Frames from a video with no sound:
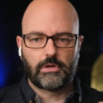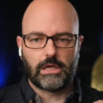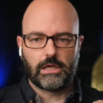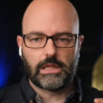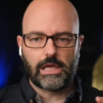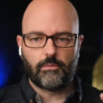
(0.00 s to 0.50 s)

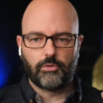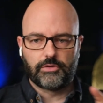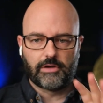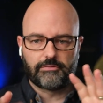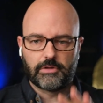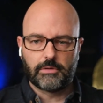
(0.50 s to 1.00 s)
and that will
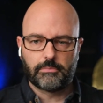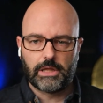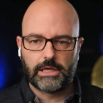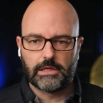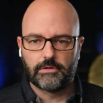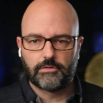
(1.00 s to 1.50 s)
definitely
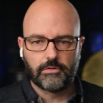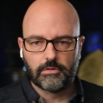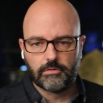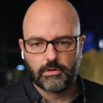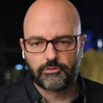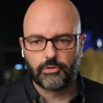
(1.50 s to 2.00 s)
play
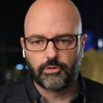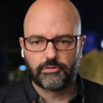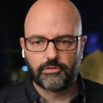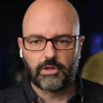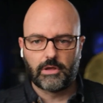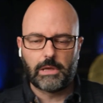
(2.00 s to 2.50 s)
into the
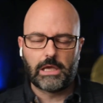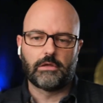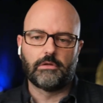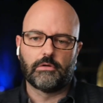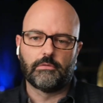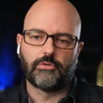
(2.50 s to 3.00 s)
choices they make
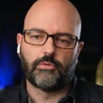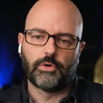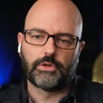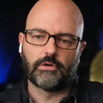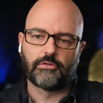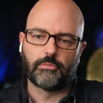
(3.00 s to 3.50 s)
in terms of
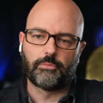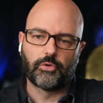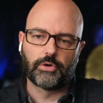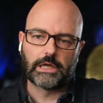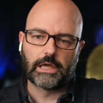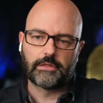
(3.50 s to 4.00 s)
what they're
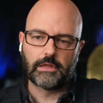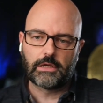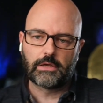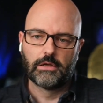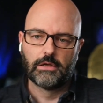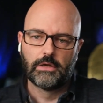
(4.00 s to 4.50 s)
supporting, I think.